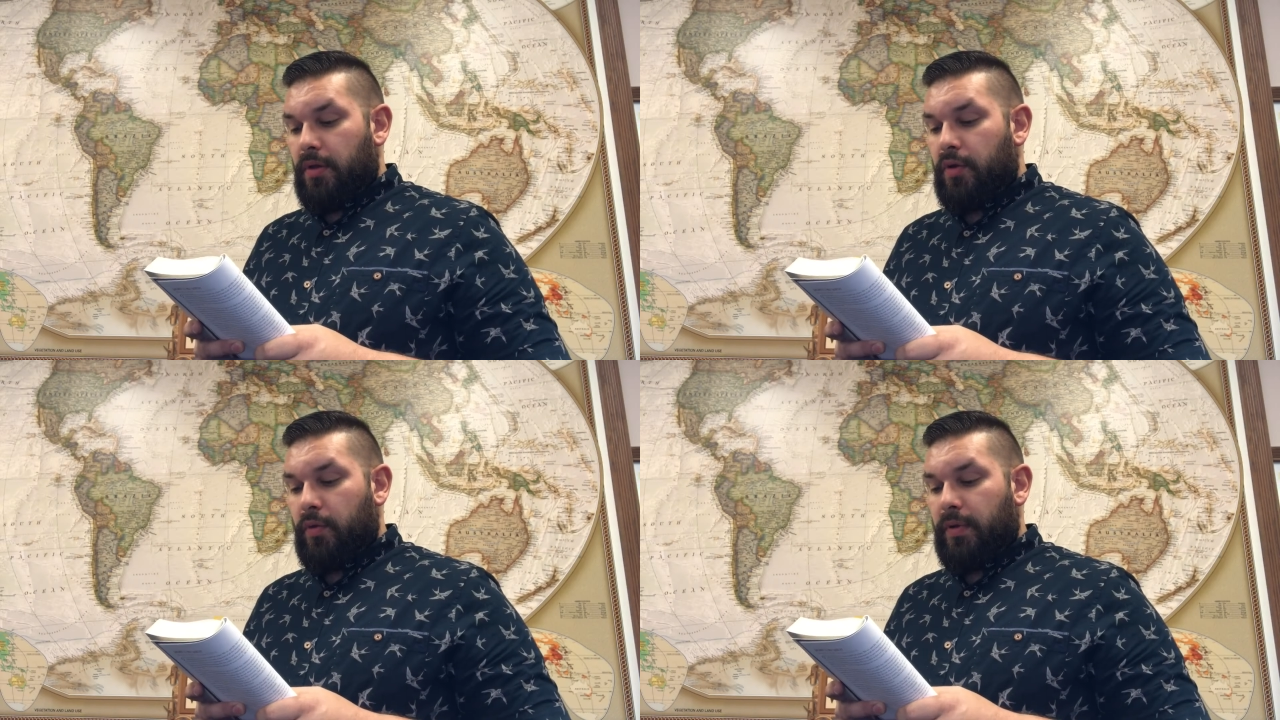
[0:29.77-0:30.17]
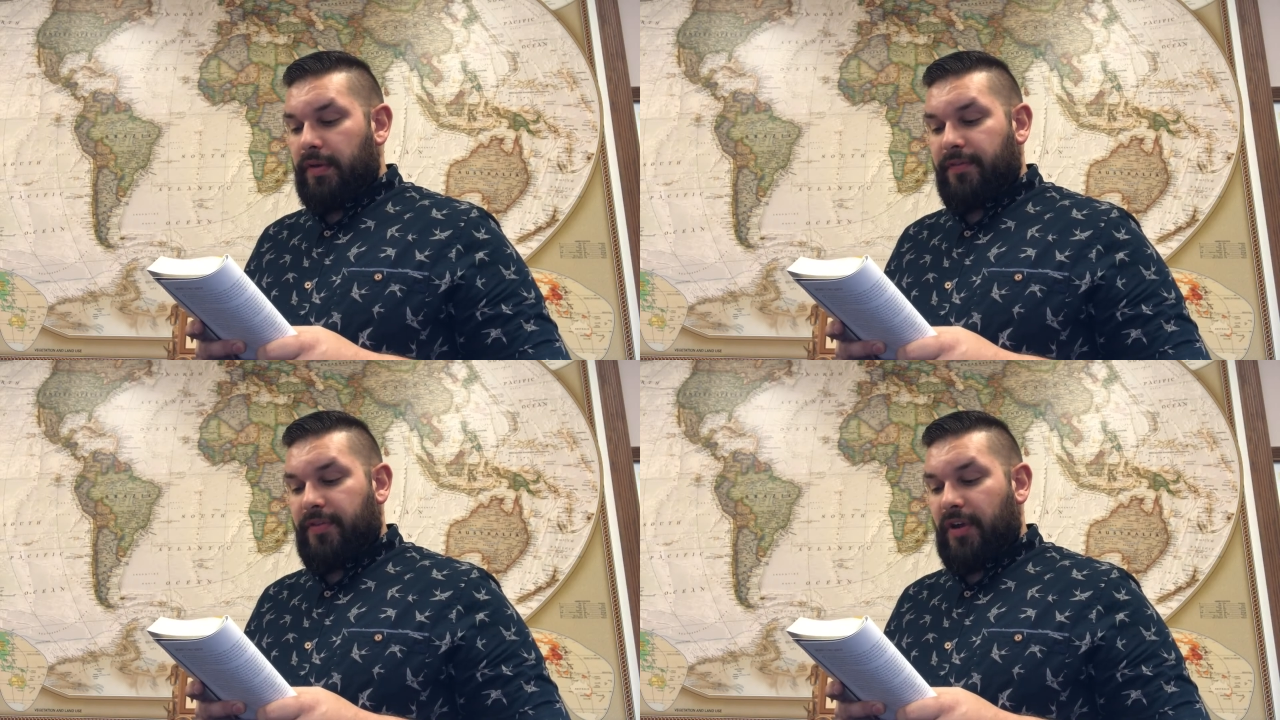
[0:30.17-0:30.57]
Who would
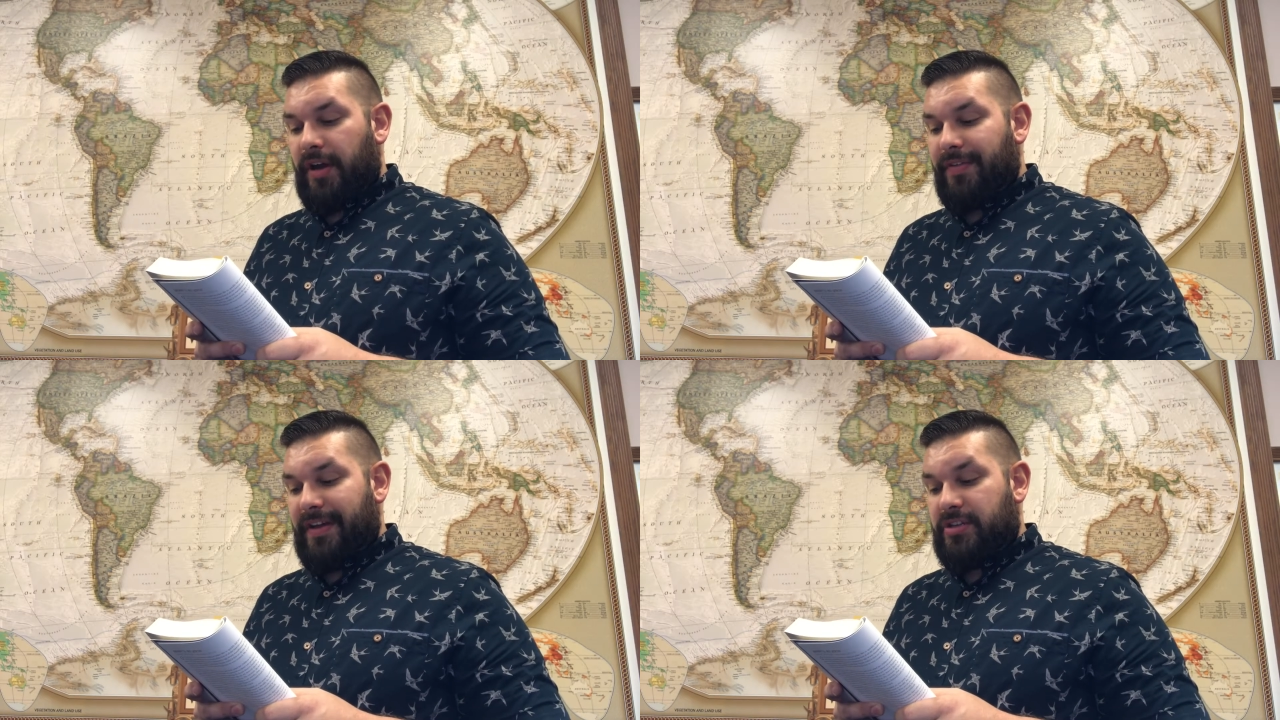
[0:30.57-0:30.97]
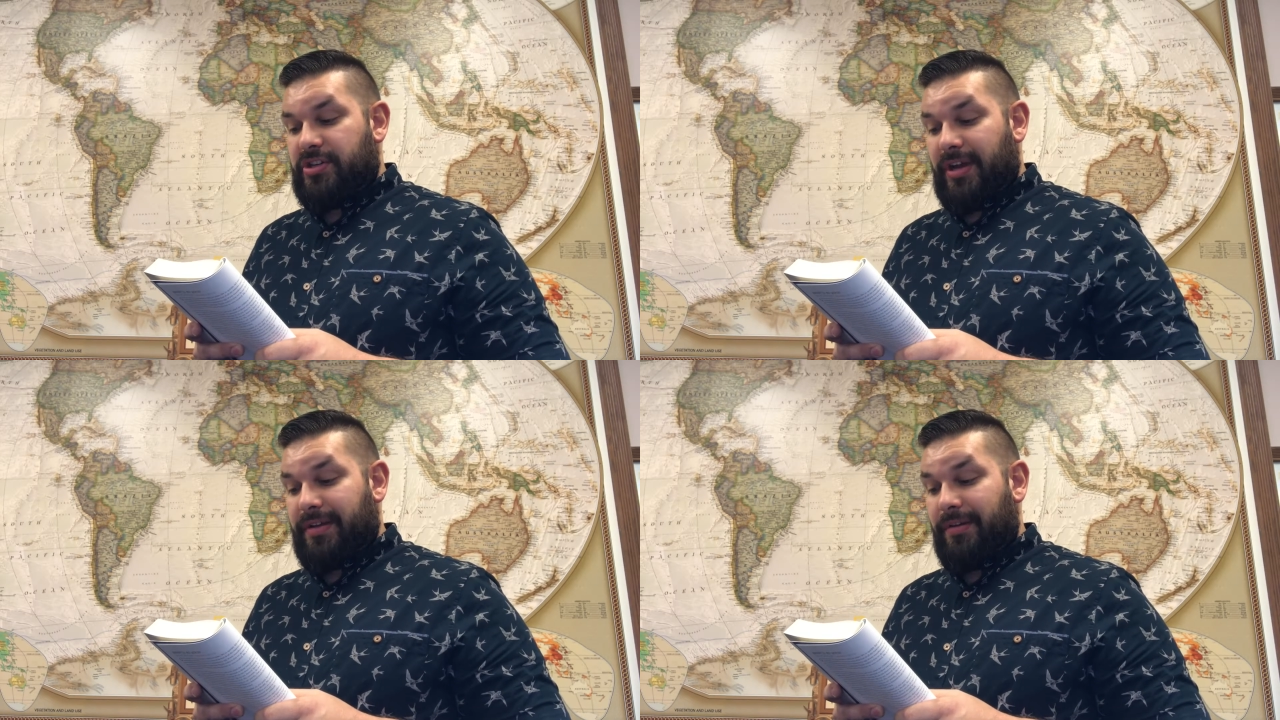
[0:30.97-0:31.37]
have thought that
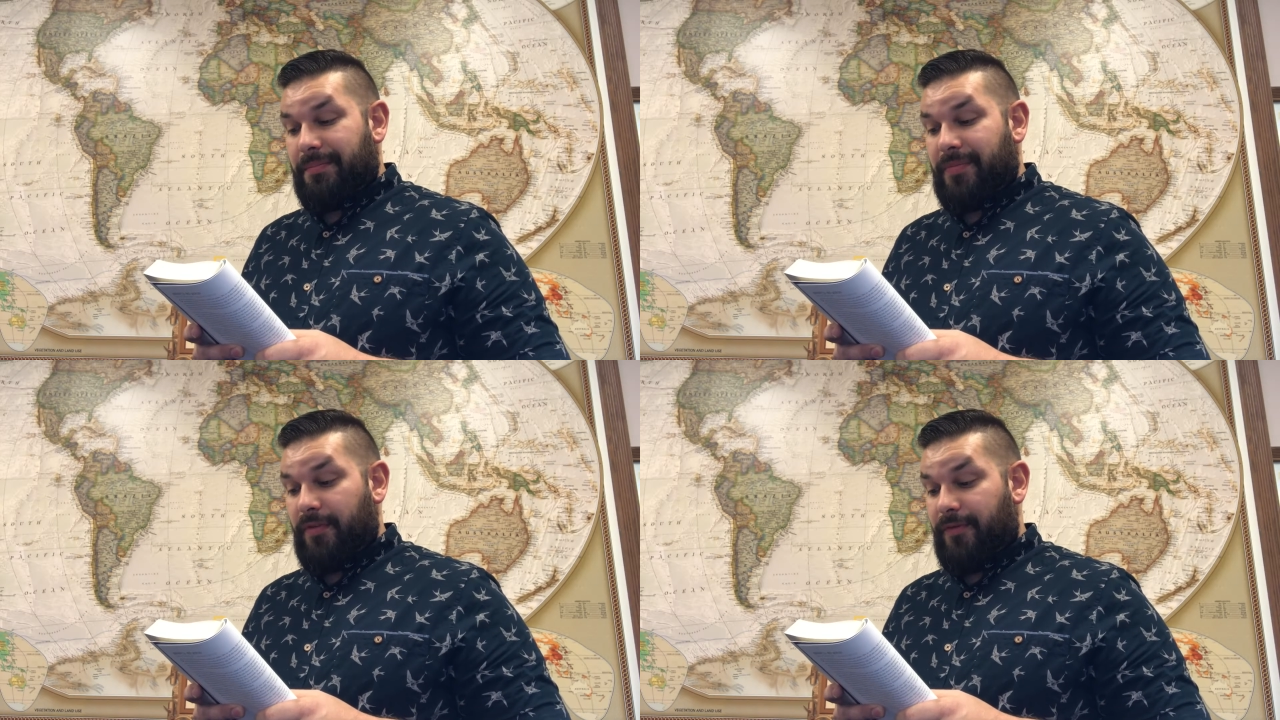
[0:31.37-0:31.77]
Shechem, the